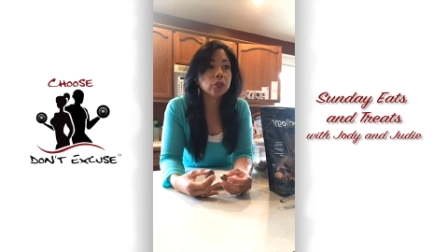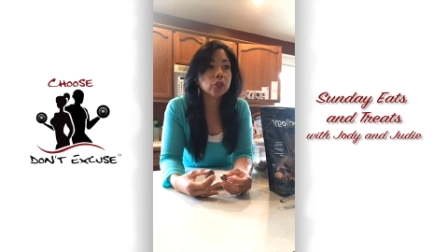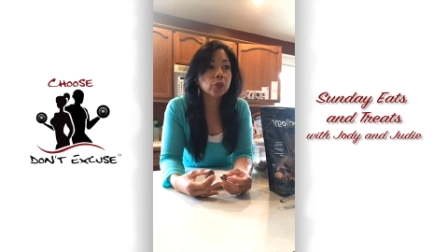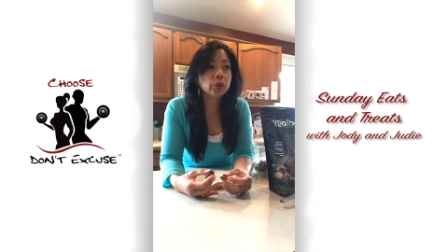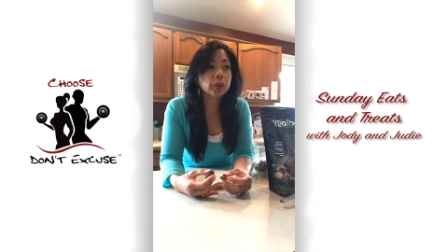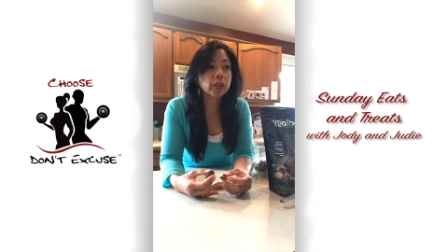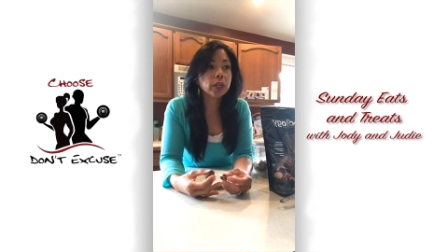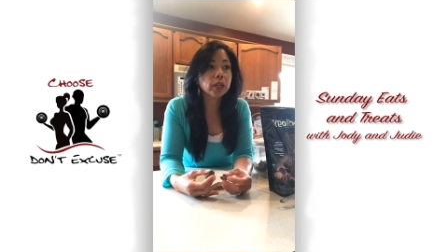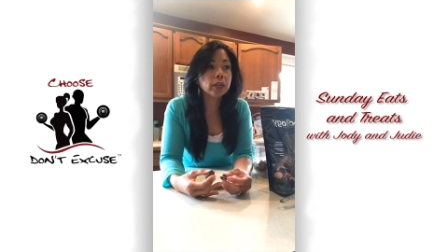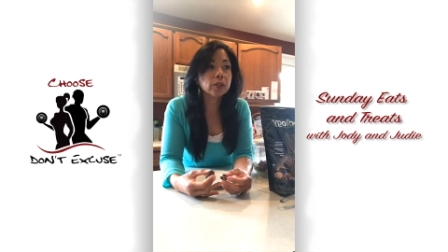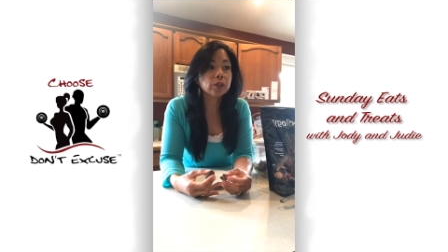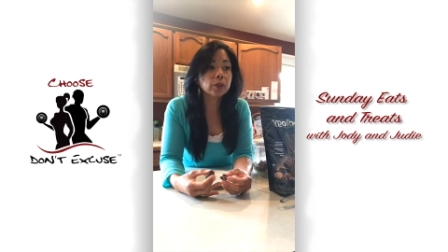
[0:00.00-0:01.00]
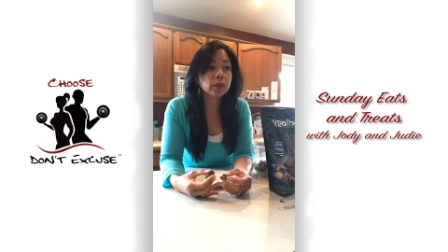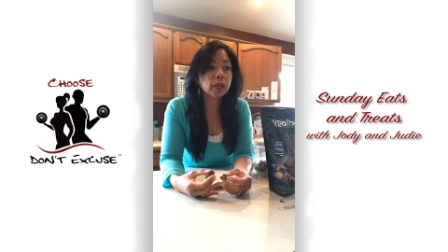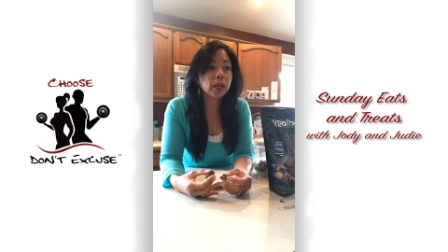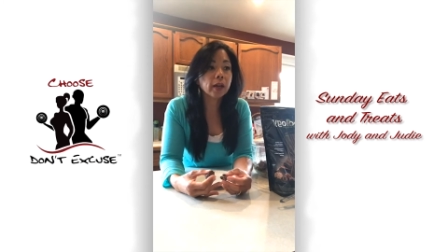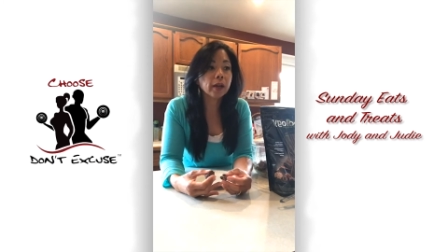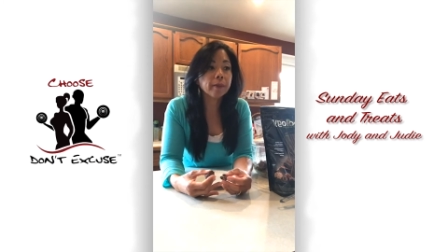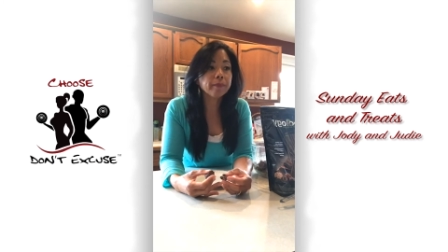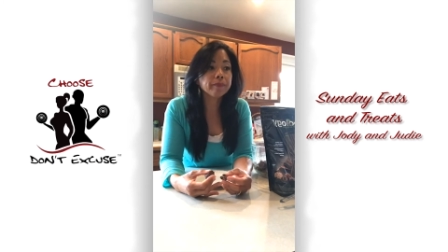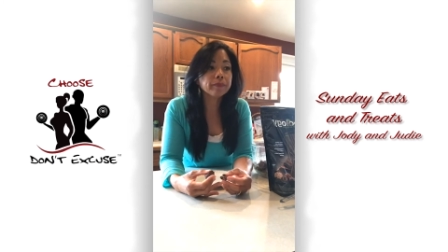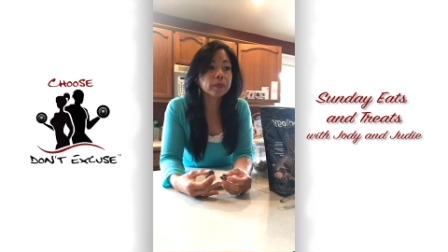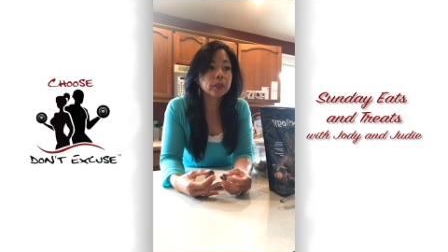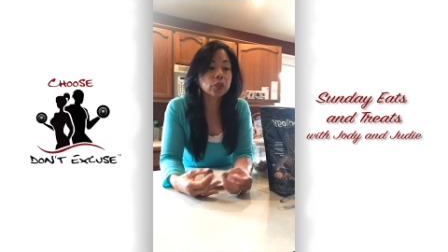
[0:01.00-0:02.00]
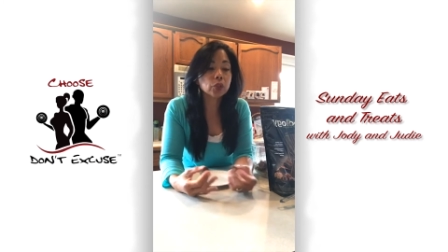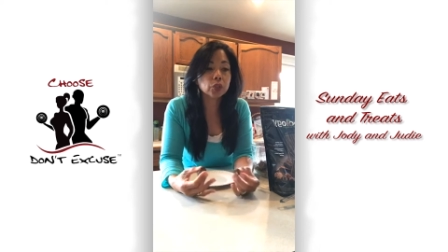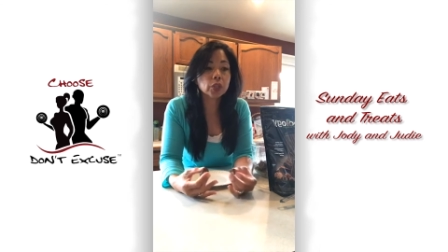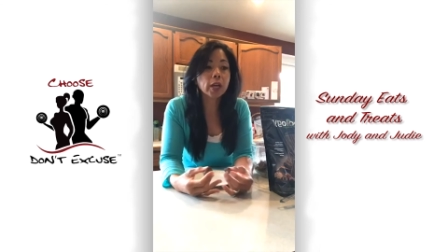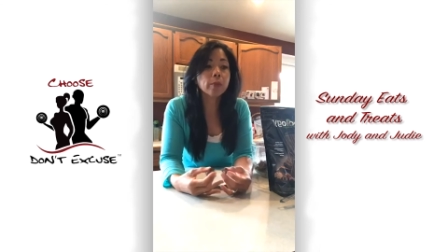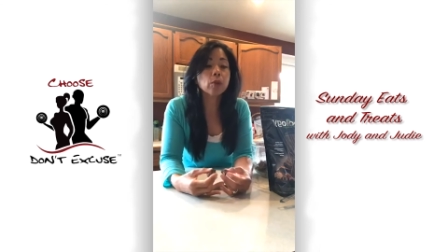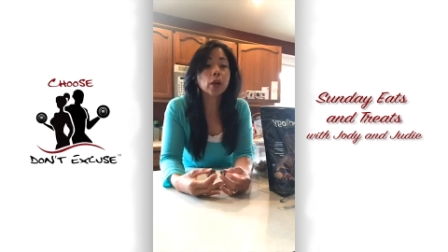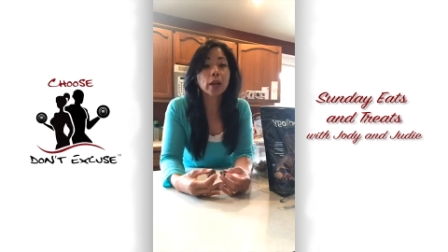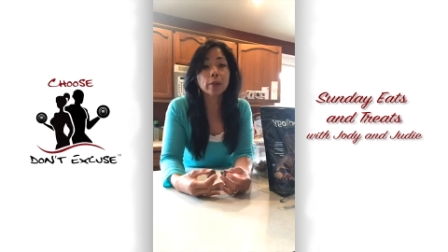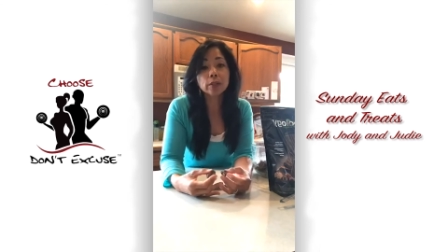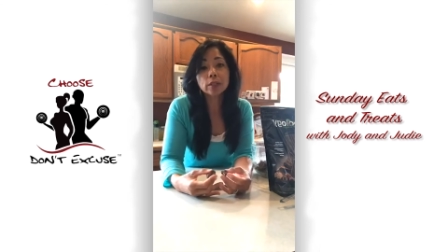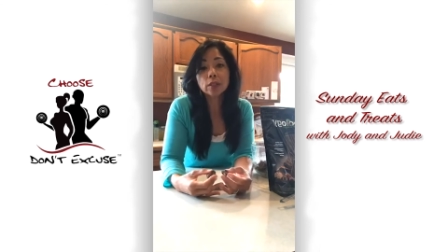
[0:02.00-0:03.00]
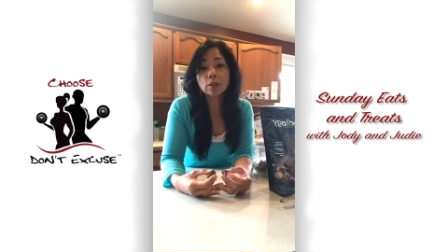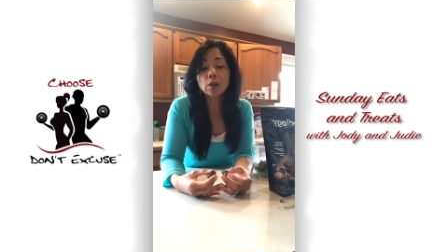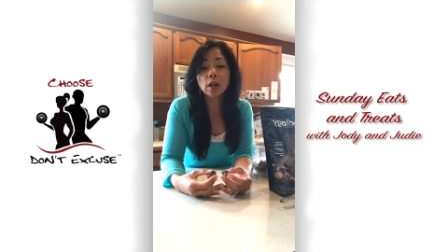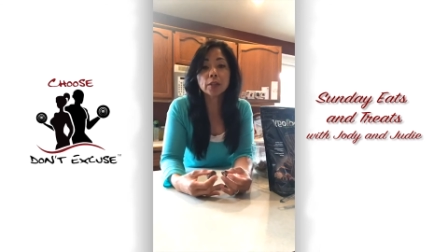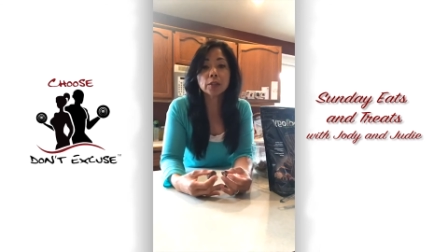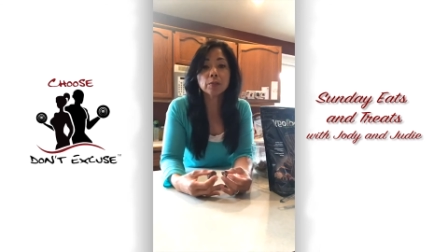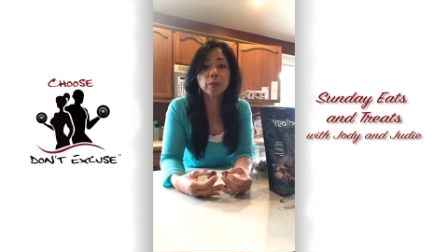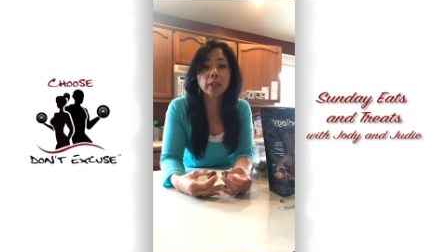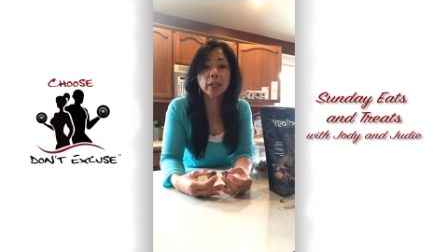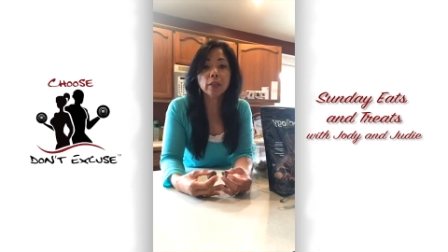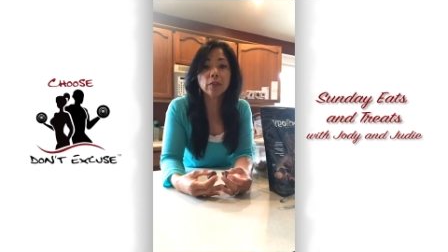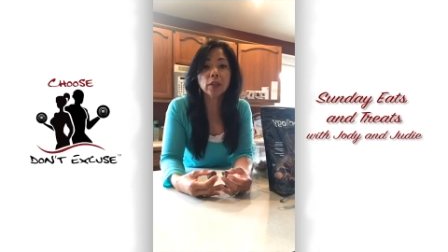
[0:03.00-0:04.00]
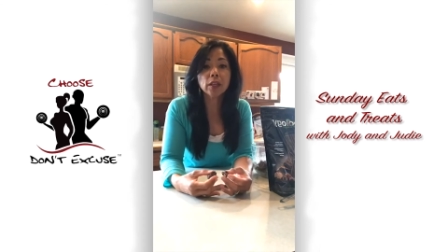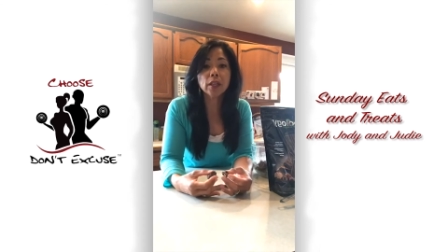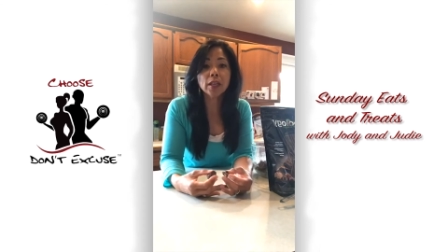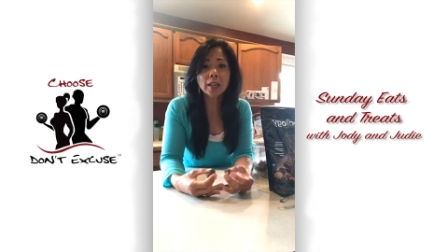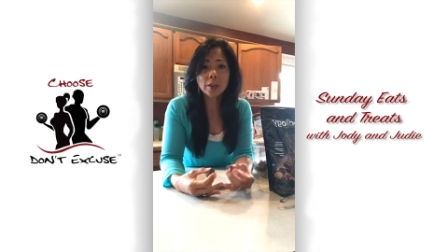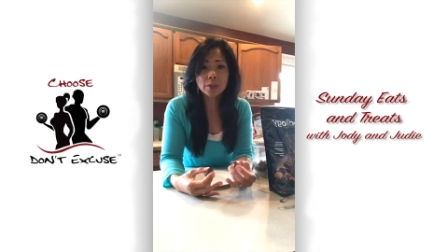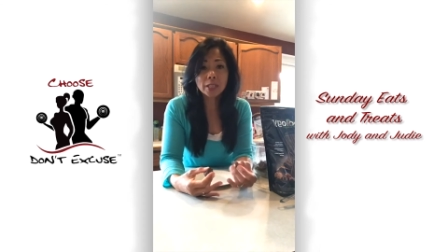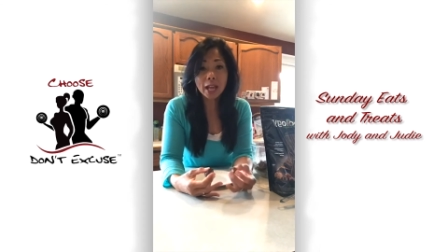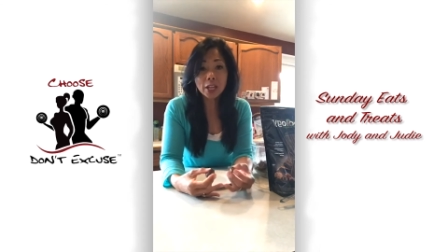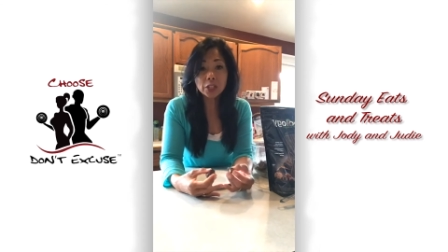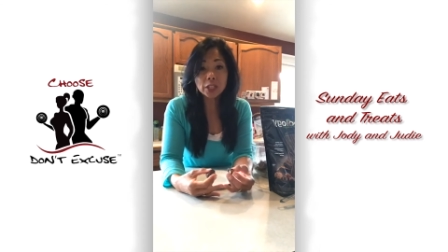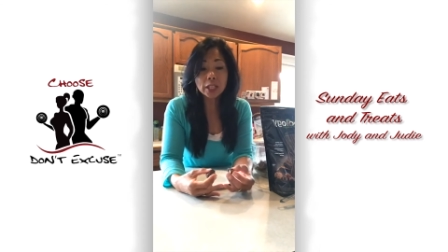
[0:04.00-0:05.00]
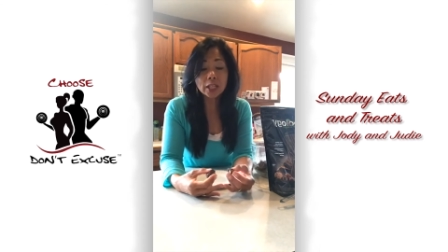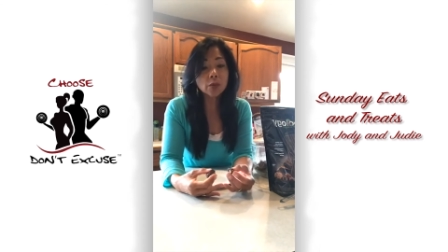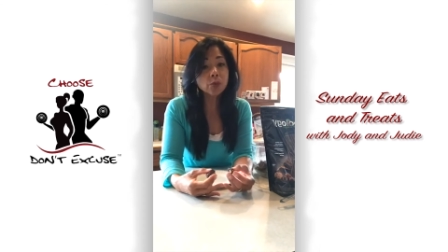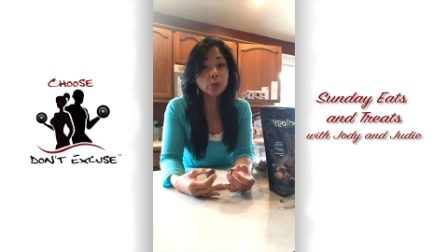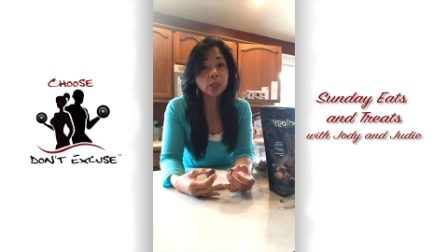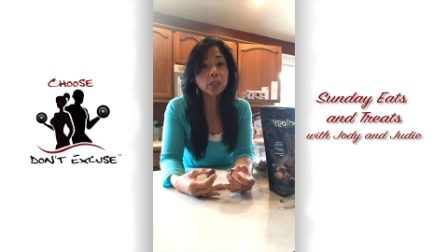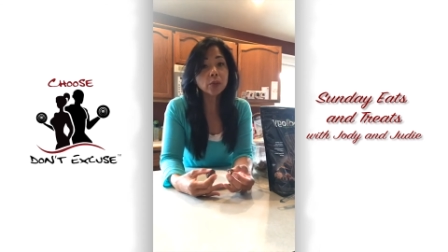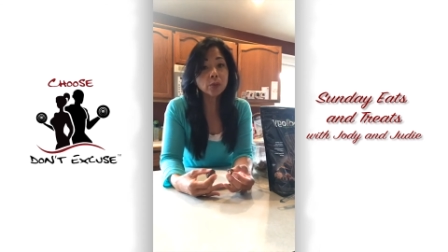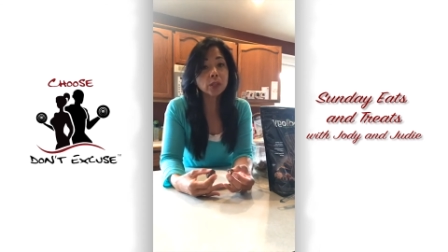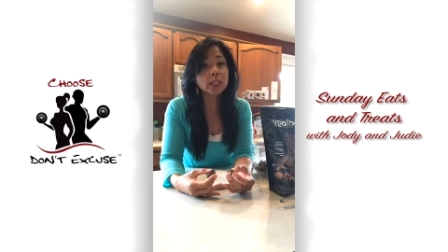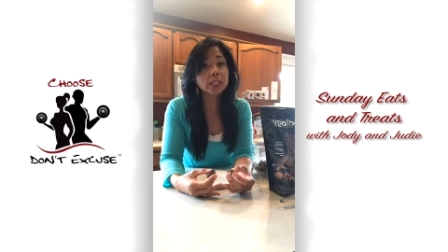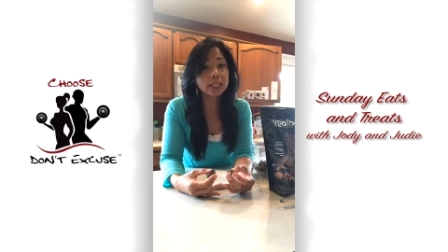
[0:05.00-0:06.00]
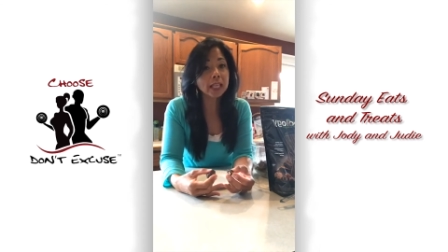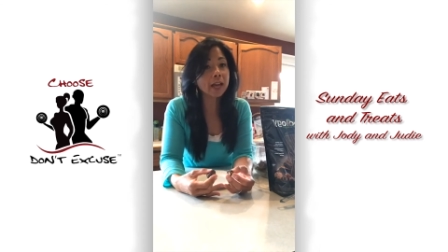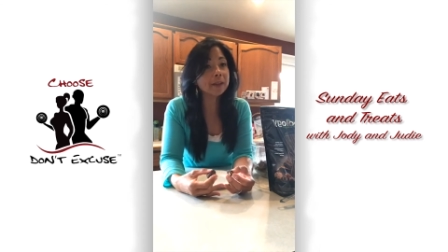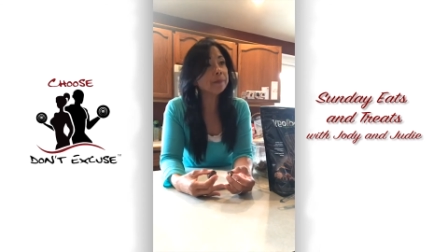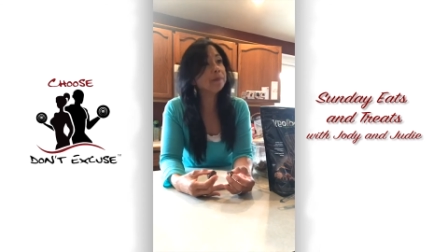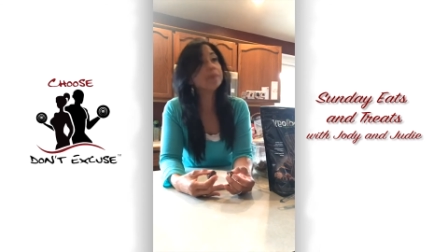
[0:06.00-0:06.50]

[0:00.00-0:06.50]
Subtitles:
during the church time where I was, contemplating and thinking, and I was actually getting really, really sad.